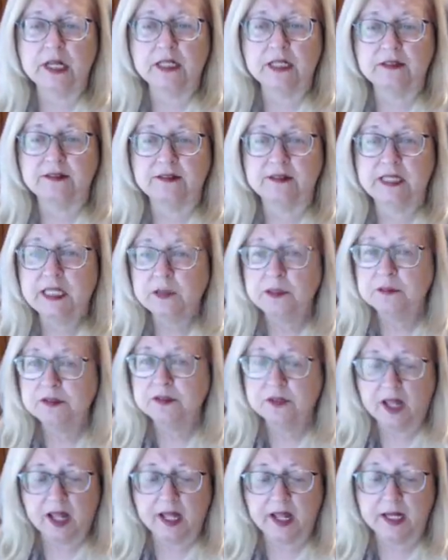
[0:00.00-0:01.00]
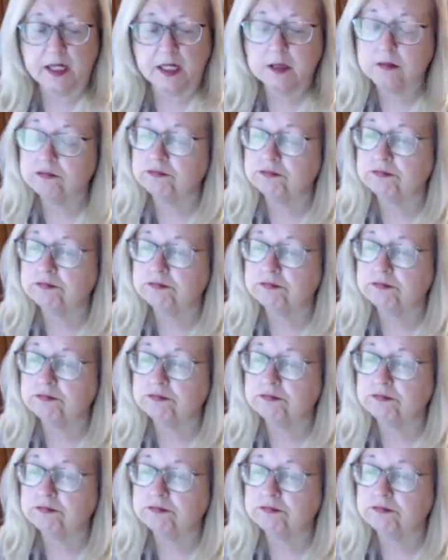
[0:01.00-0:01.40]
It seems like